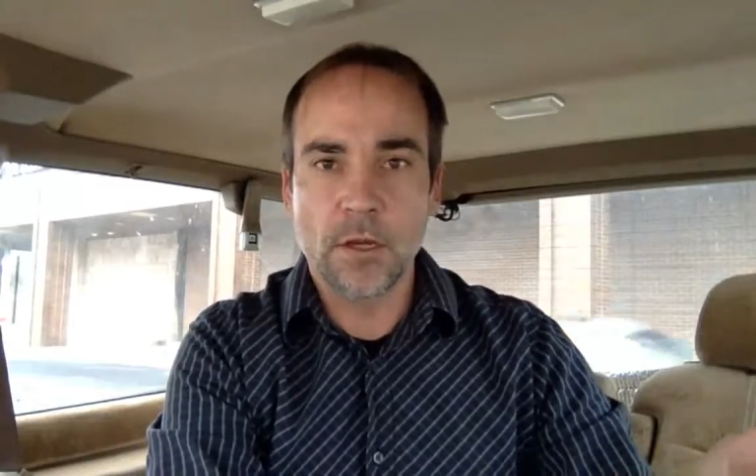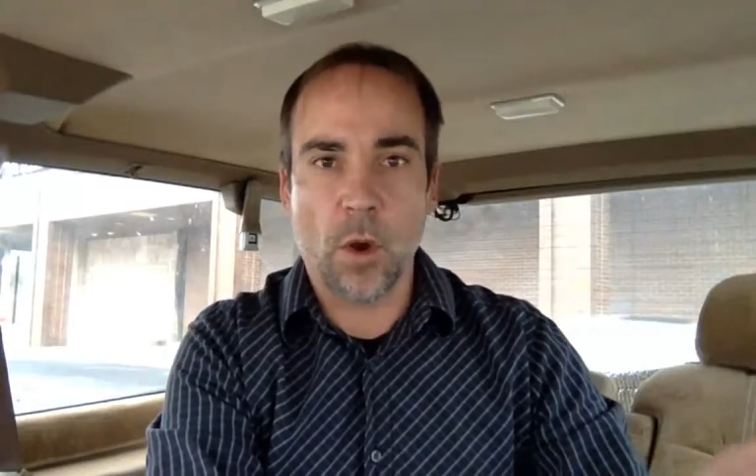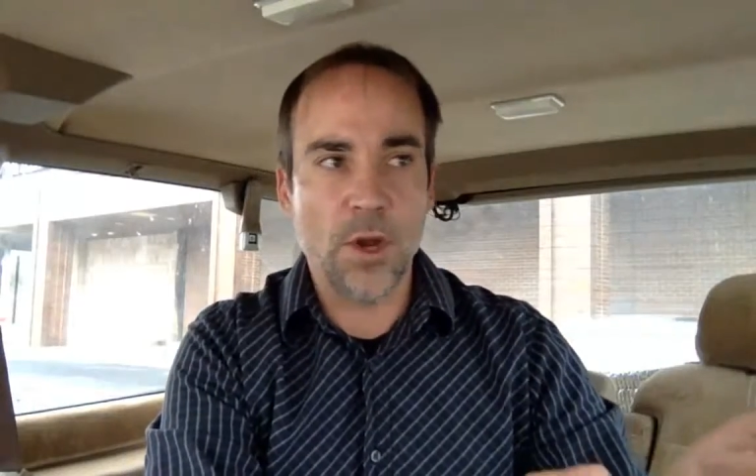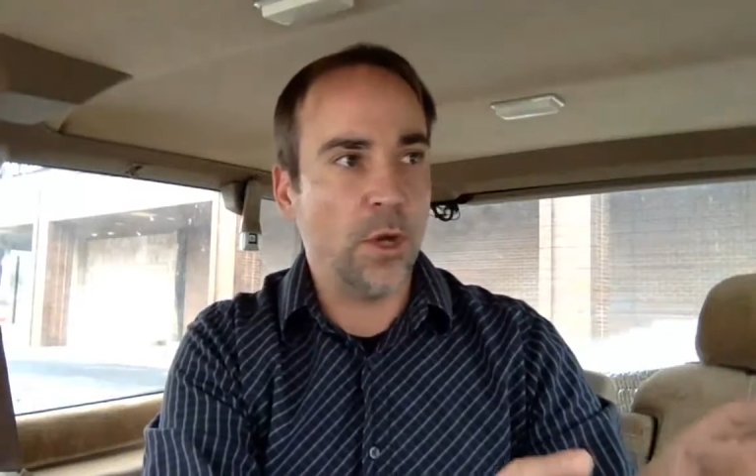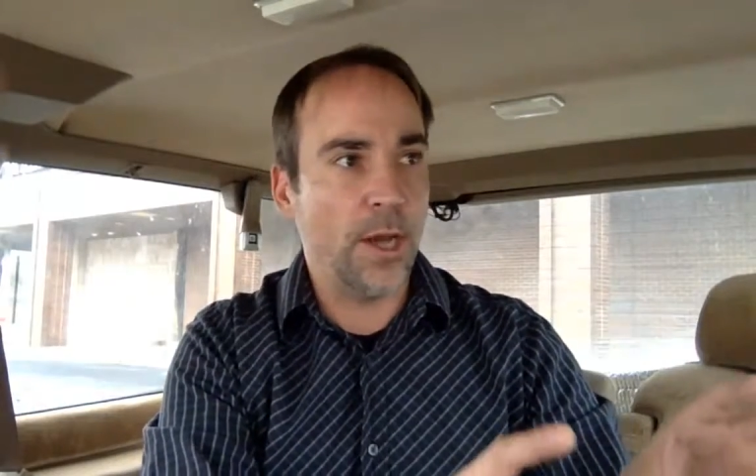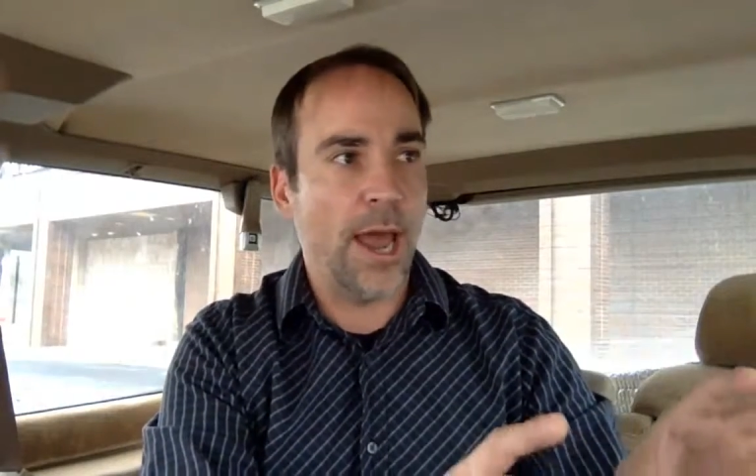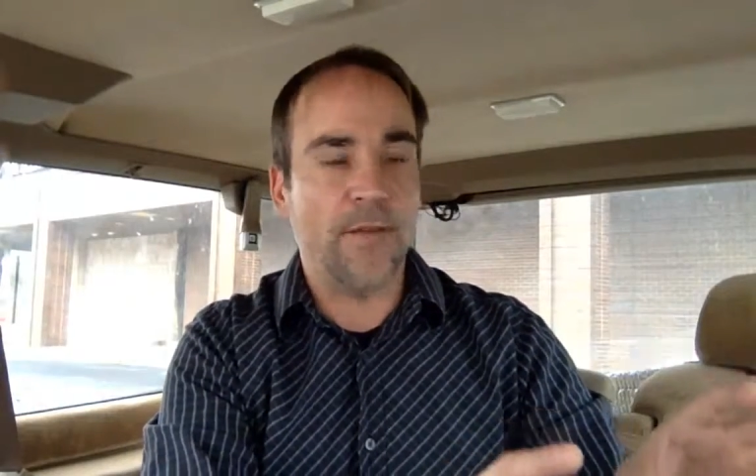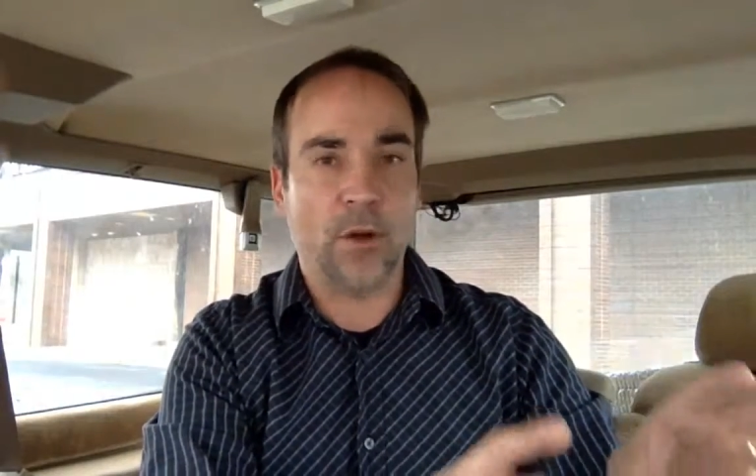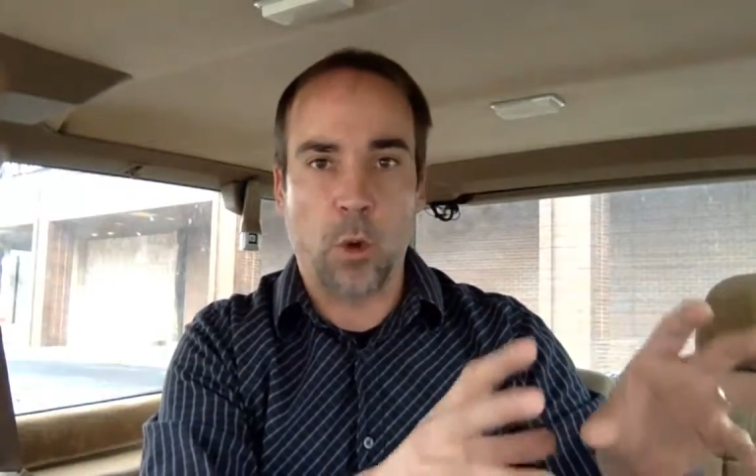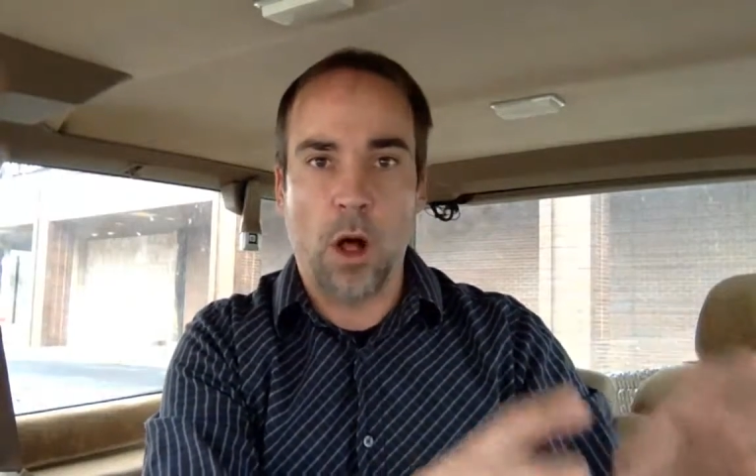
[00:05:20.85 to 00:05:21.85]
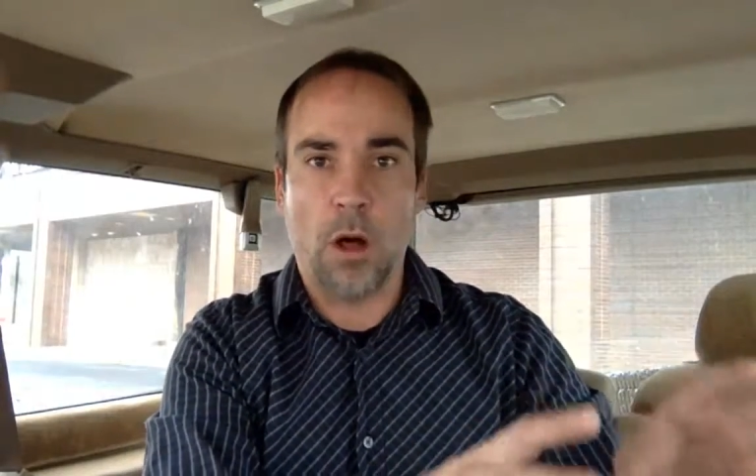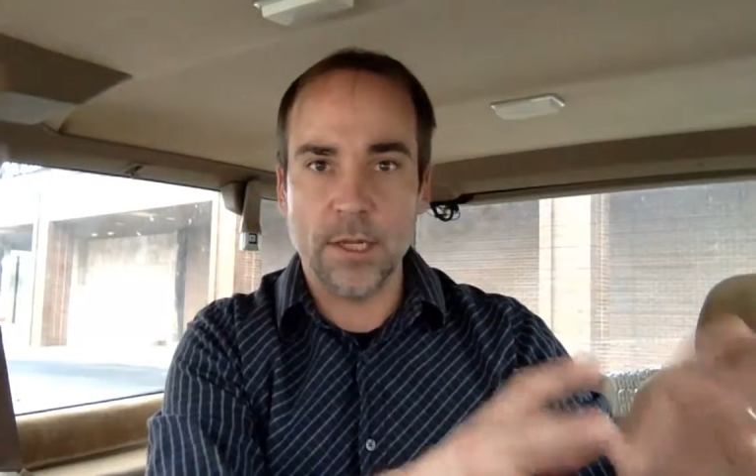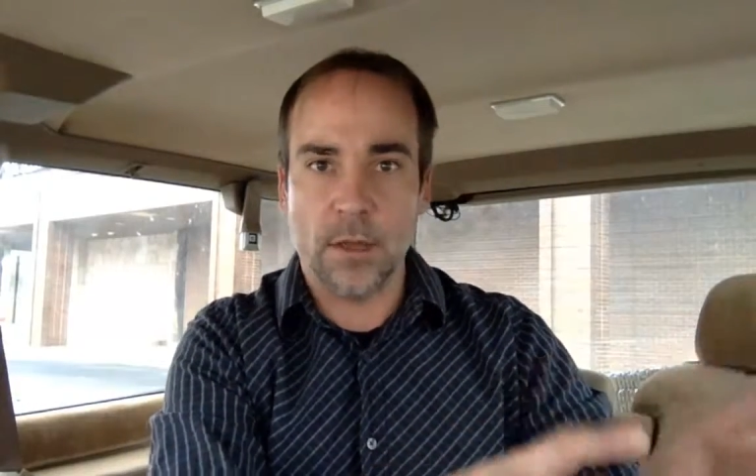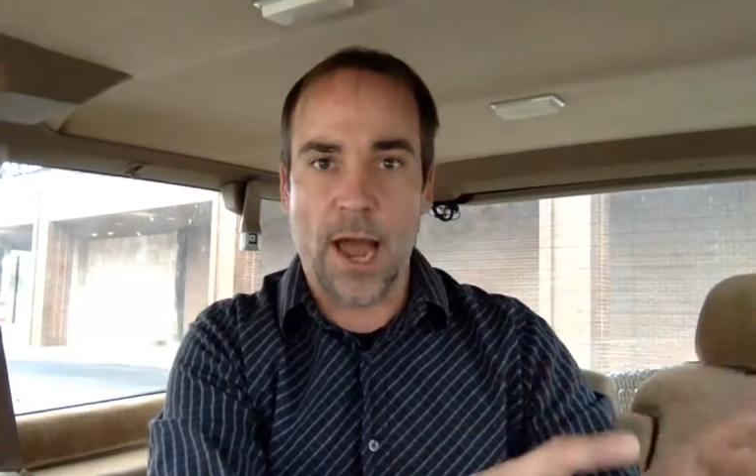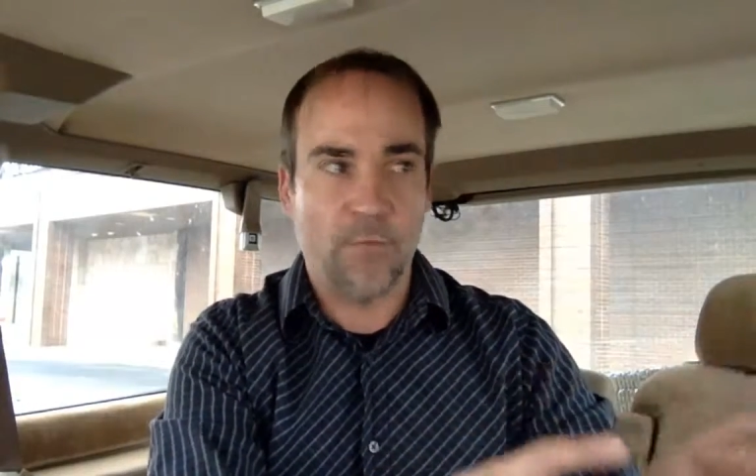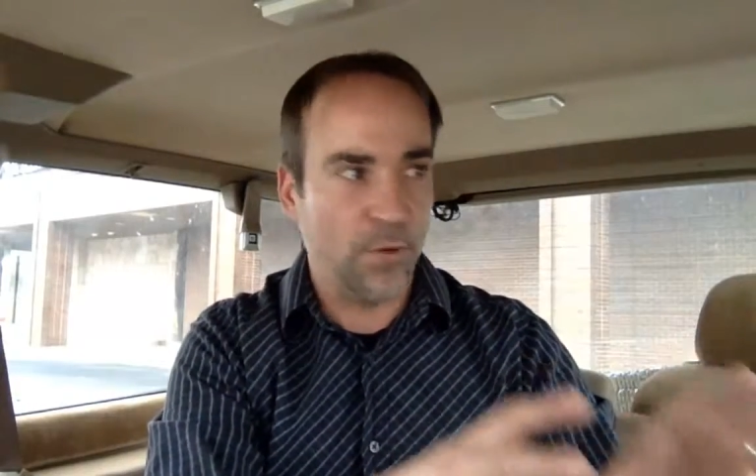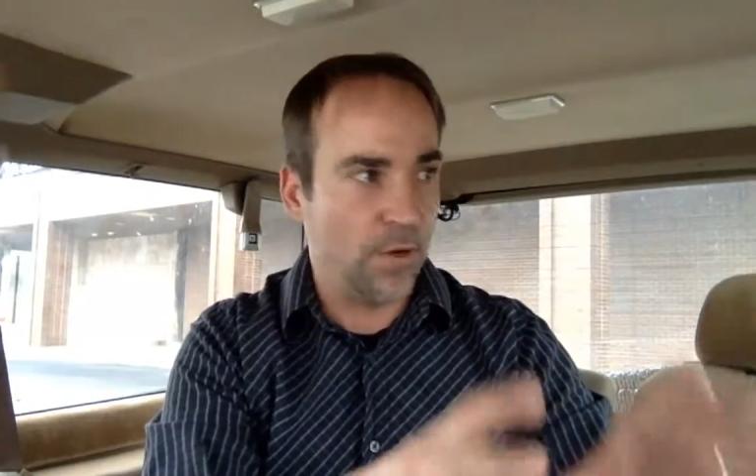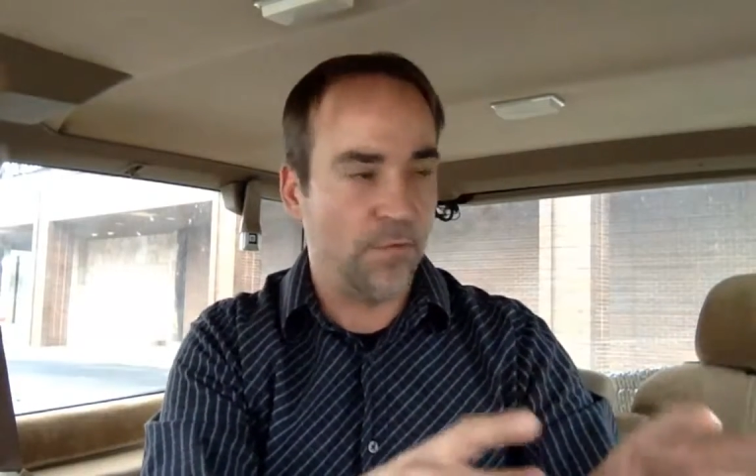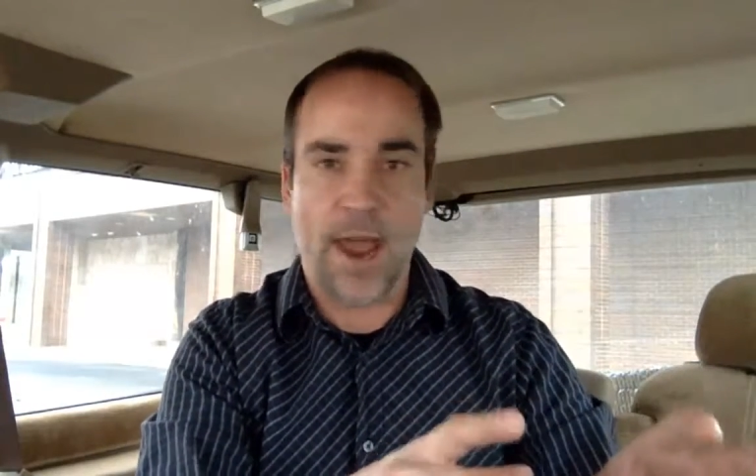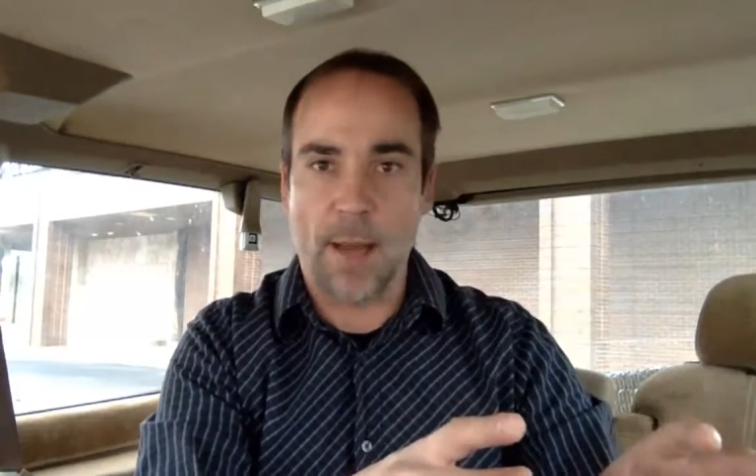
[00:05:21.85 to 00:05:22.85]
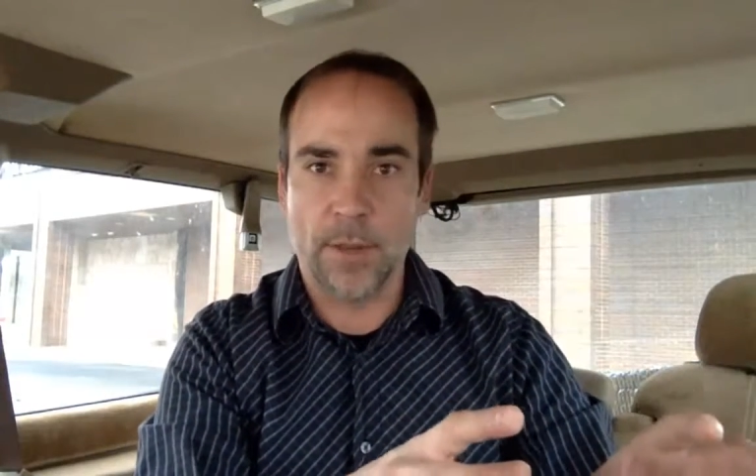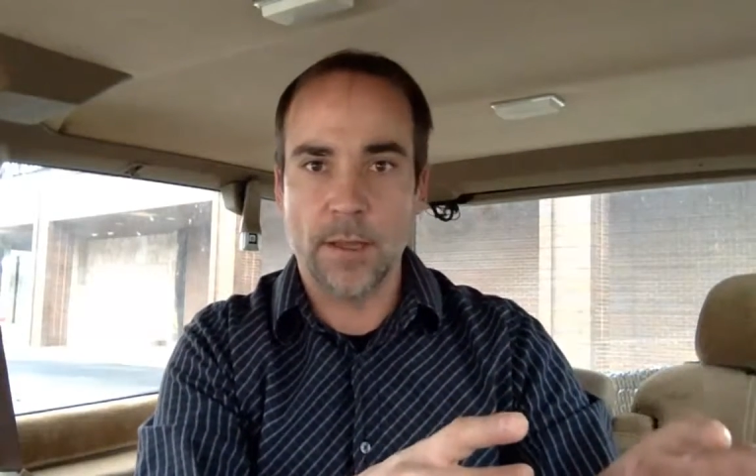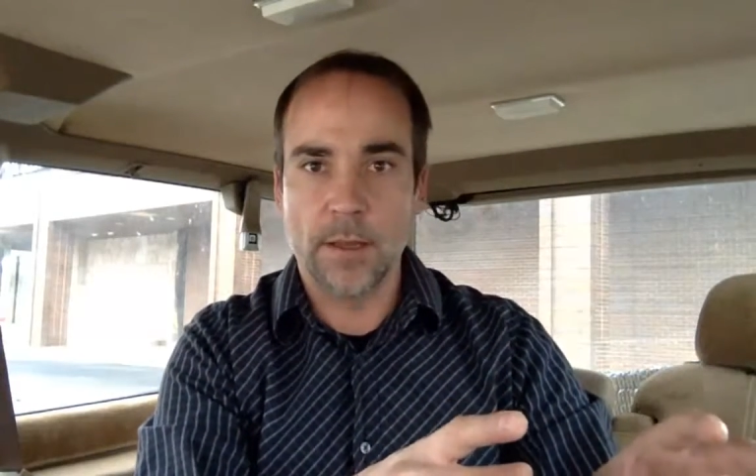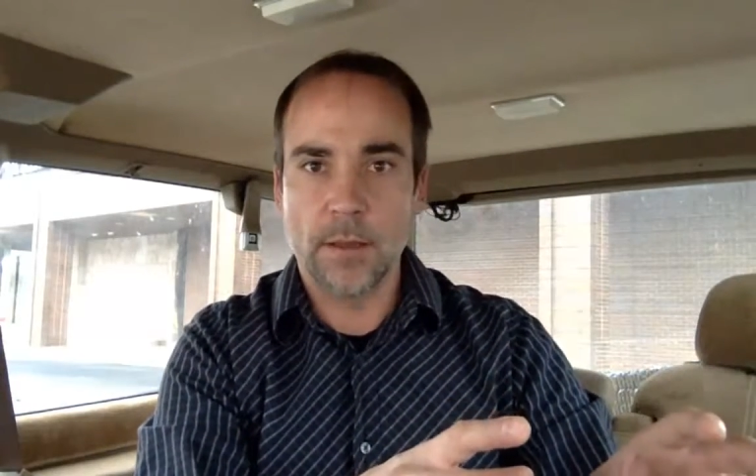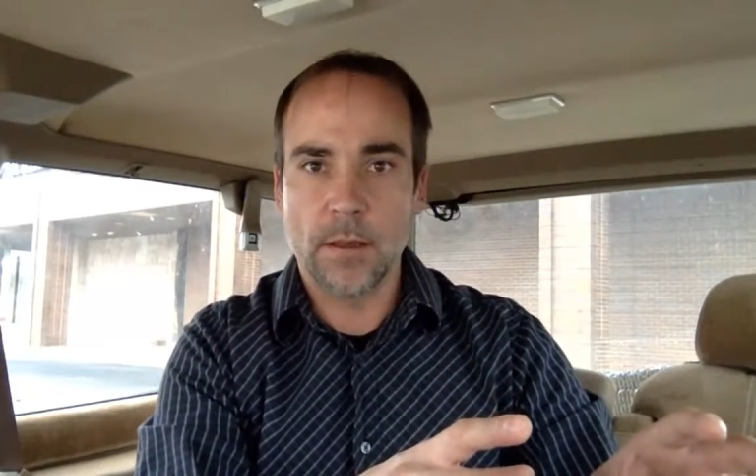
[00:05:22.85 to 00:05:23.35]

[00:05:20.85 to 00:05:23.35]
to where you can have a quality life with your family